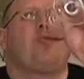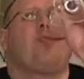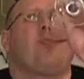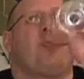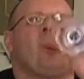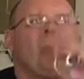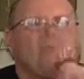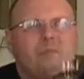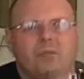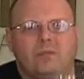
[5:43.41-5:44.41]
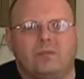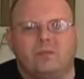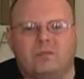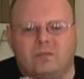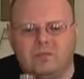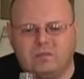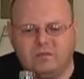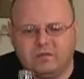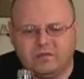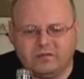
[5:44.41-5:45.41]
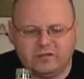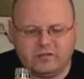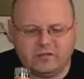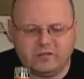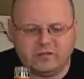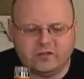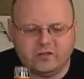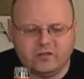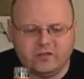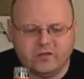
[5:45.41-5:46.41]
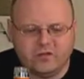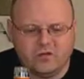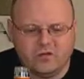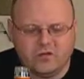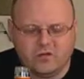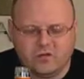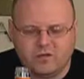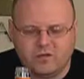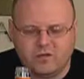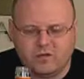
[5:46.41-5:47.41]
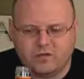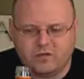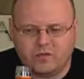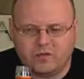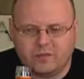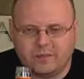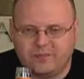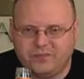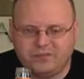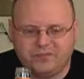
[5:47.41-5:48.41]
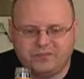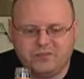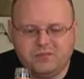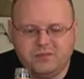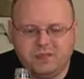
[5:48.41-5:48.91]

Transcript: Nothing is said.